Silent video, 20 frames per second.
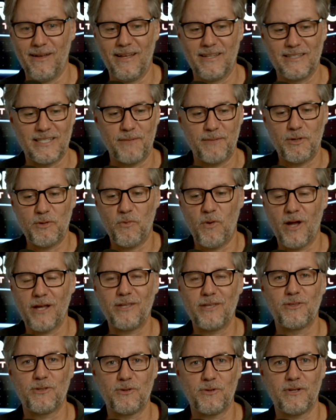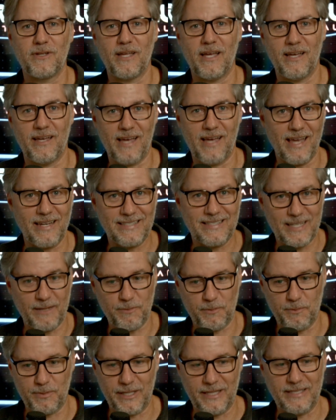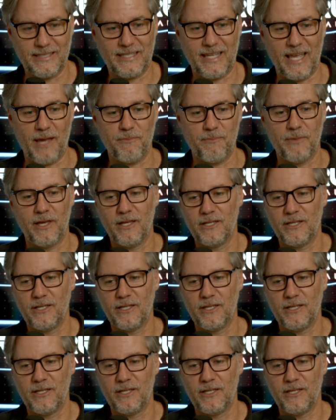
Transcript: So let me walk you through how to set up and play this game.